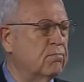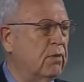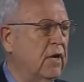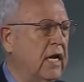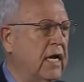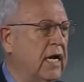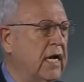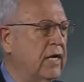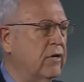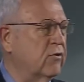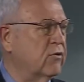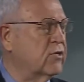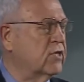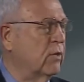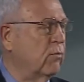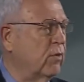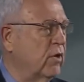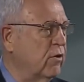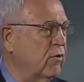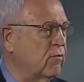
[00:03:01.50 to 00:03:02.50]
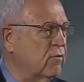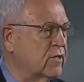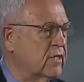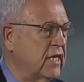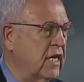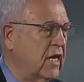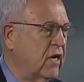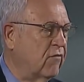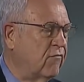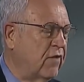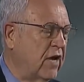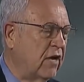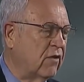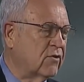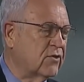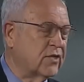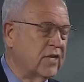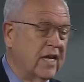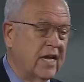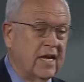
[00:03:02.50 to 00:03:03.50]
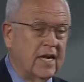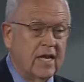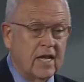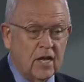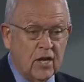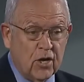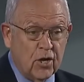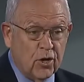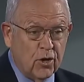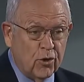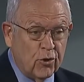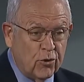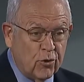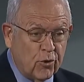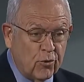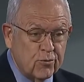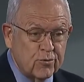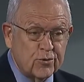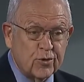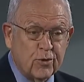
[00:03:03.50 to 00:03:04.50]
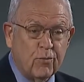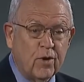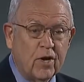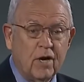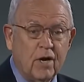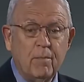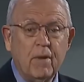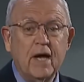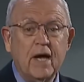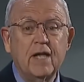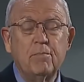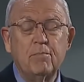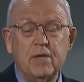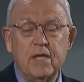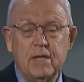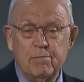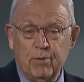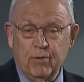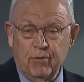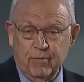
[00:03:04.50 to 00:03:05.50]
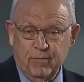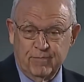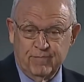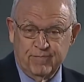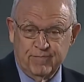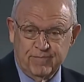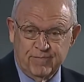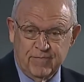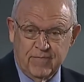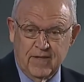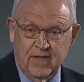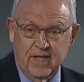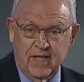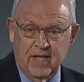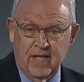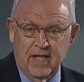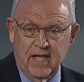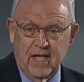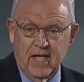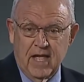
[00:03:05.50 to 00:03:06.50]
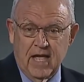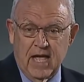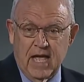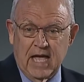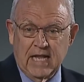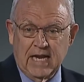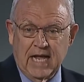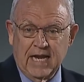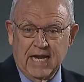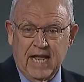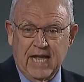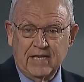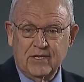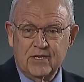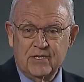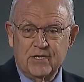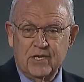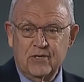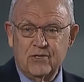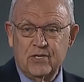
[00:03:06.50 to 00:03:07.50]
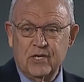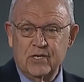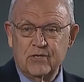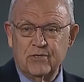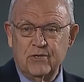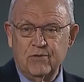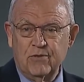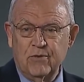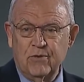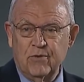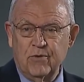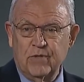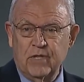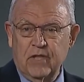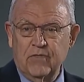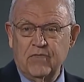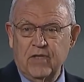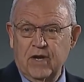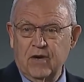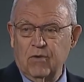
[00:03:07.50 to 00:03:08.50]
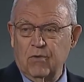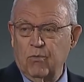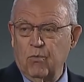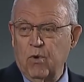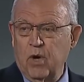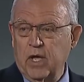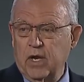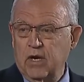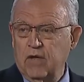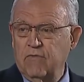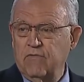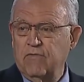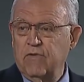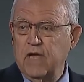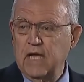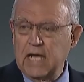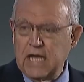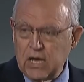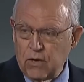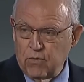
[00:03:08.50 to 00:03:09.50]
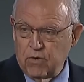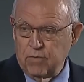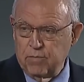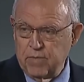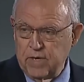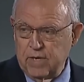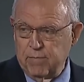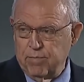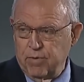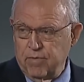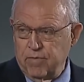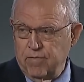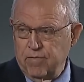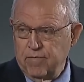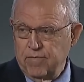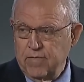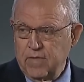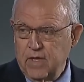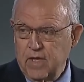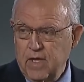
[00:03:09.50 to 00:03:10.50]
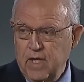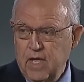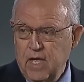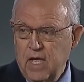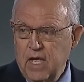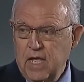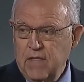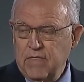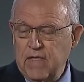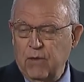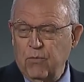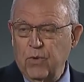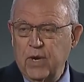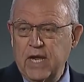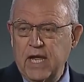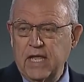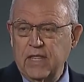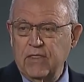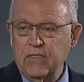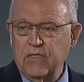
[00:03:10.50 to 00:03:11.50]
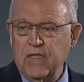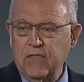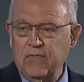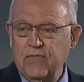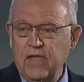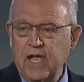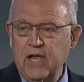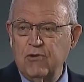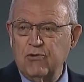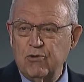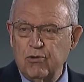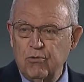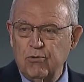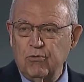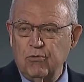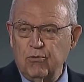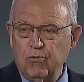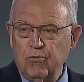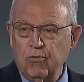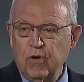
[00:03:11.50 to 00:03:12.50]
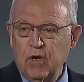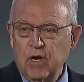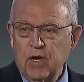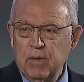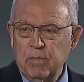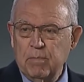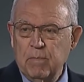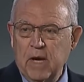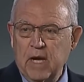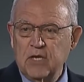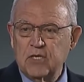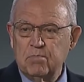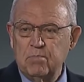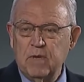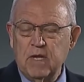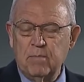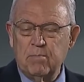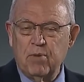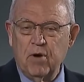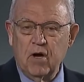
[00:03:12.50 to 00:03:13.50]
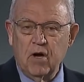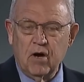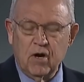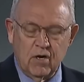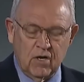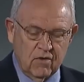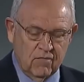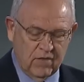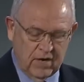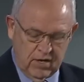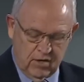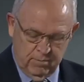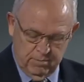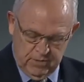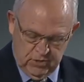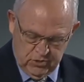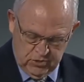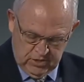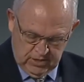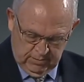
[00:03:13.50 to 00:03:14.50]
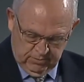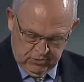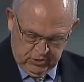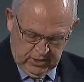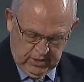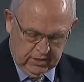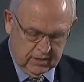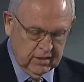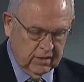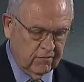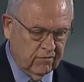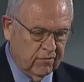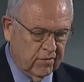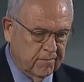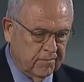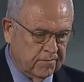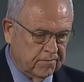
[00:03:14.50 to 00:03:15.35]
blind or someone who's deaf, I'll say, "Those are one of my people." And I'd like to suggest to you that they are one of our people, that they too must be part of our mission objective.